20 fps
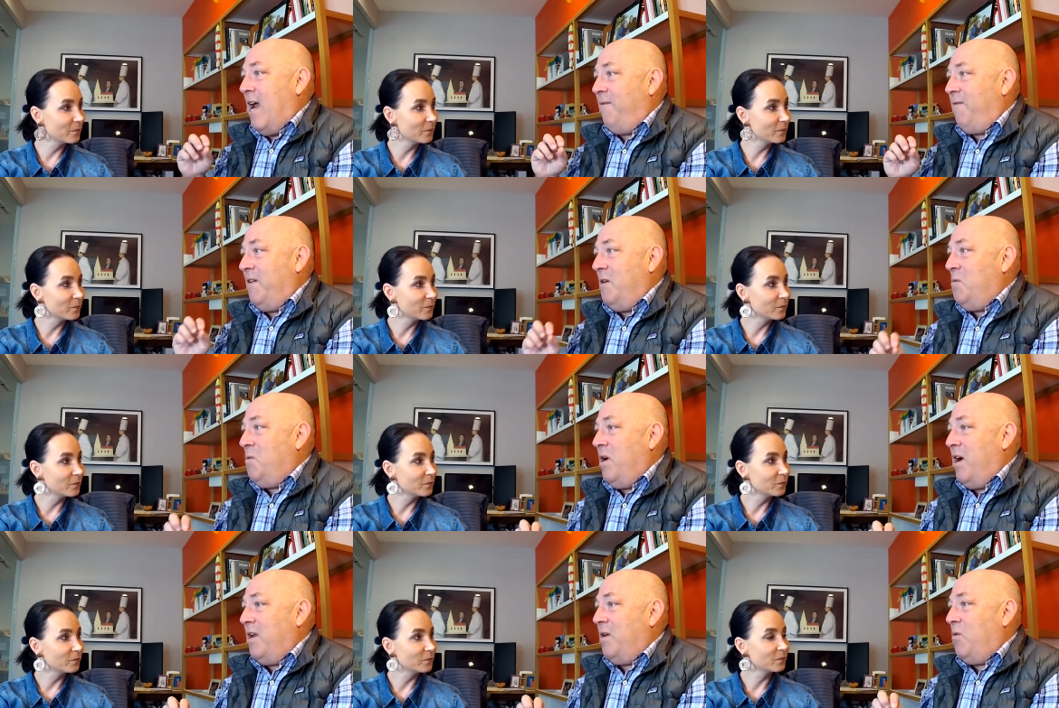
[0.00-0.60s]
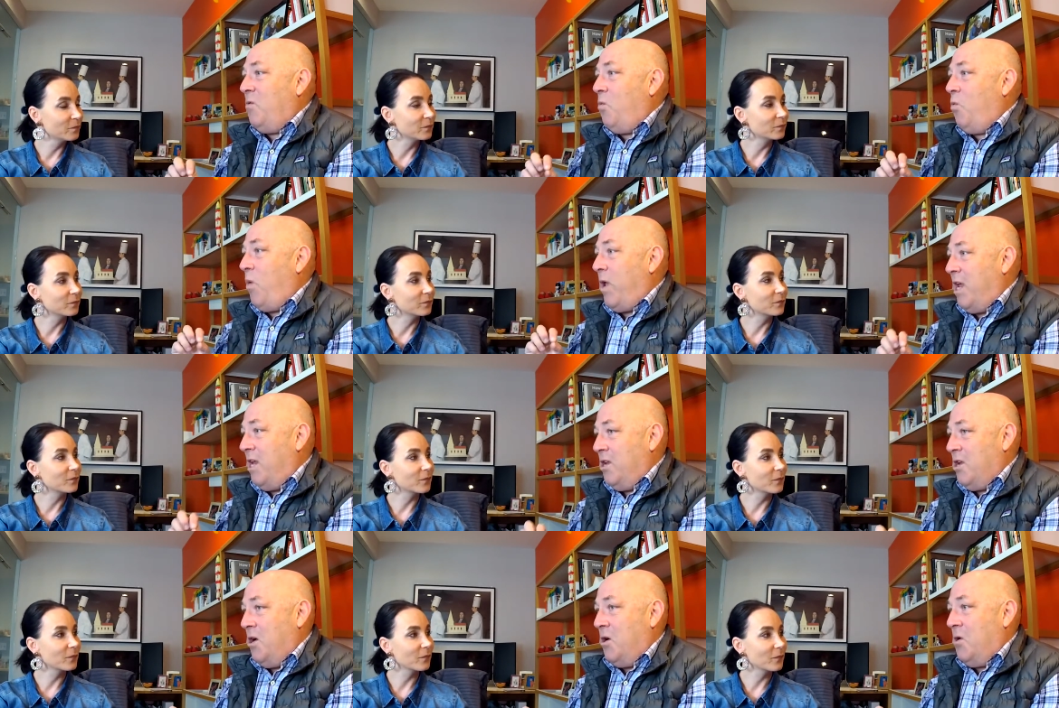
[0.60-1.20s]
Speaker 1: everyone
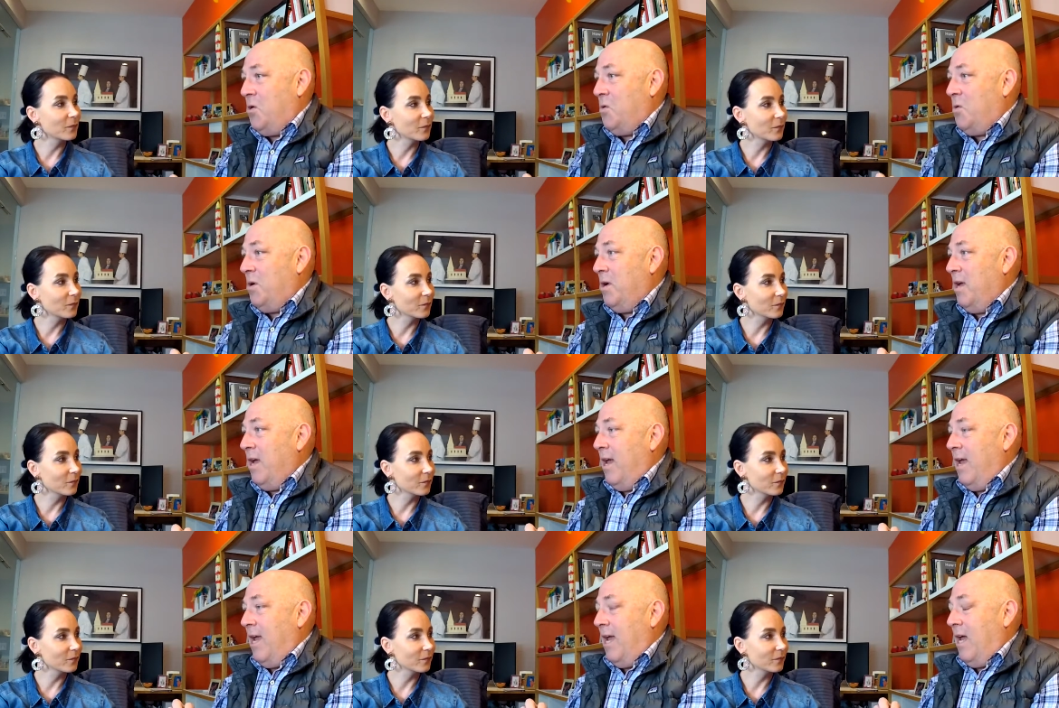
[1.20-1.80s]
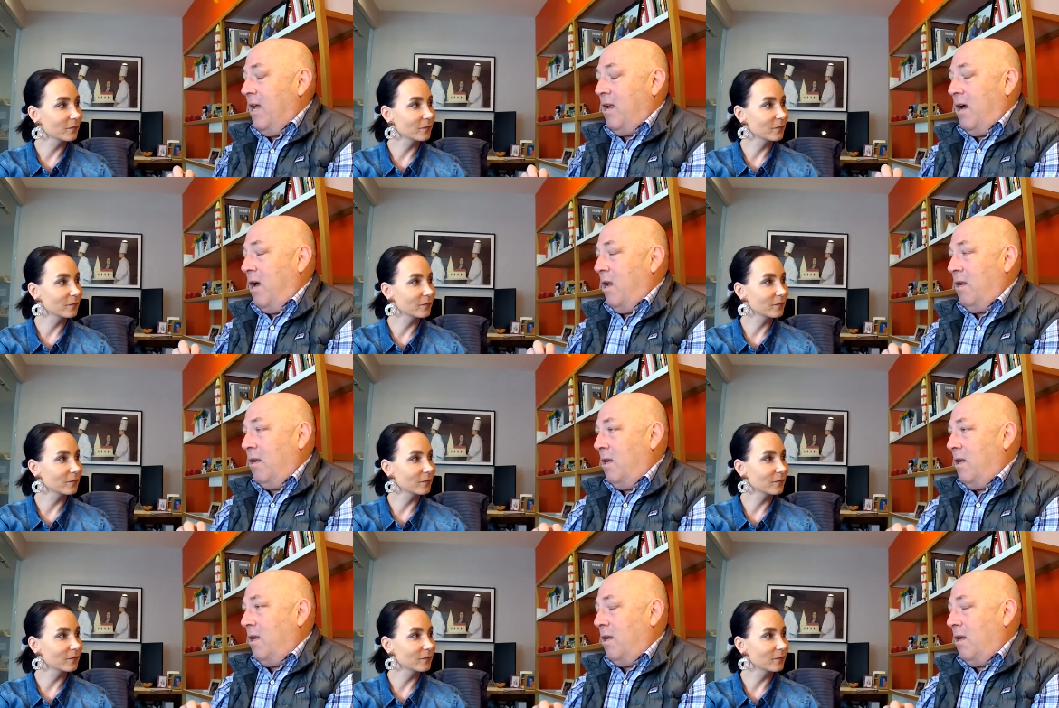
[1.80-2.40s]
we know, and
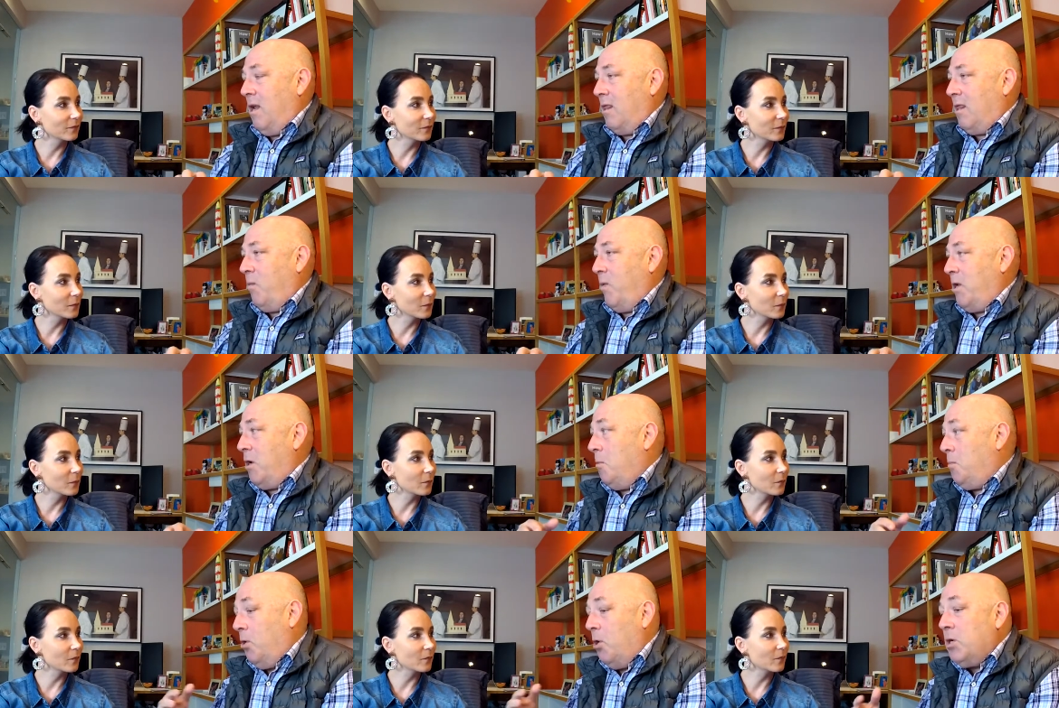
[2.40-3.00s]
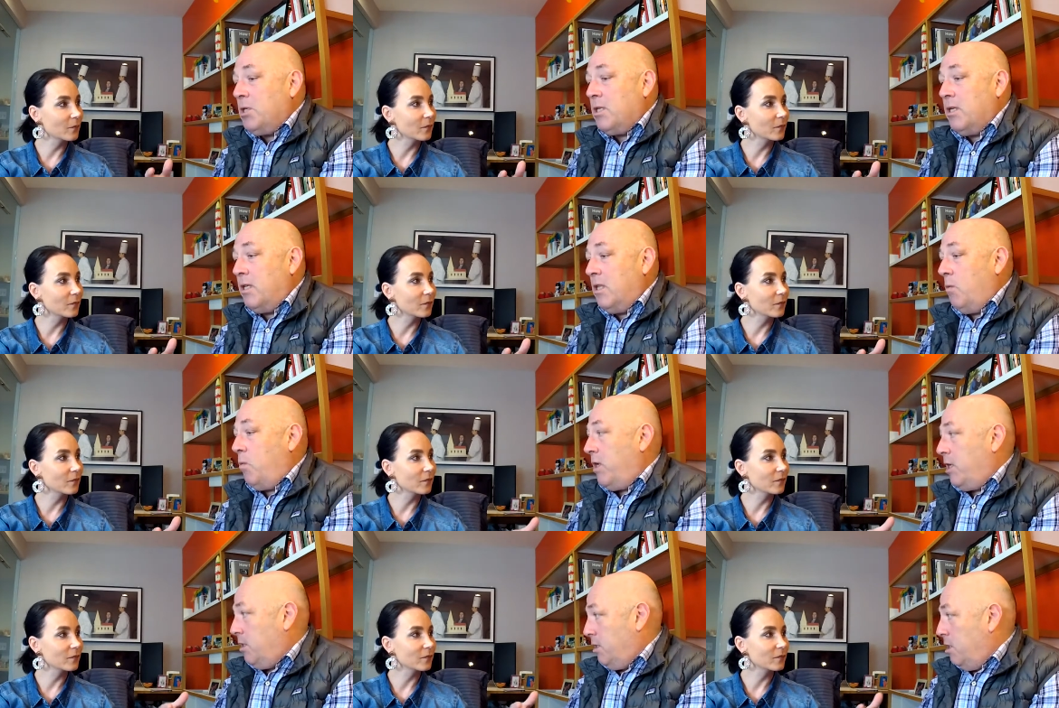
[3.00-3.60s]
on not that we know personally,
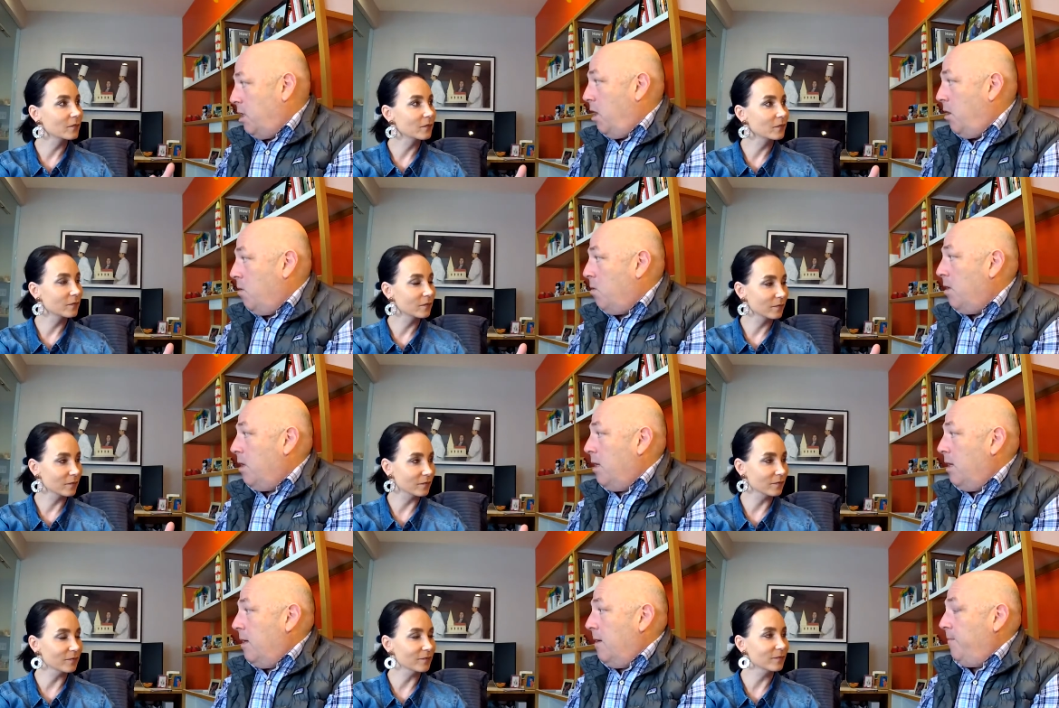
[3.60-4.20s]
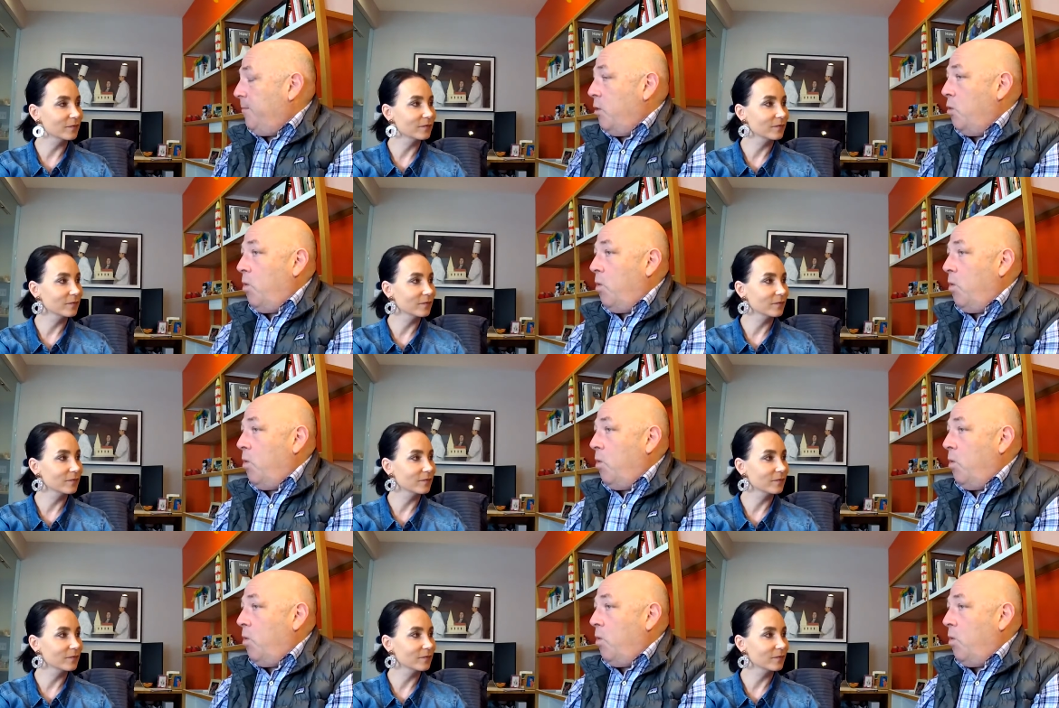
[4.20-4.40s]
that we just know, mm-hmm.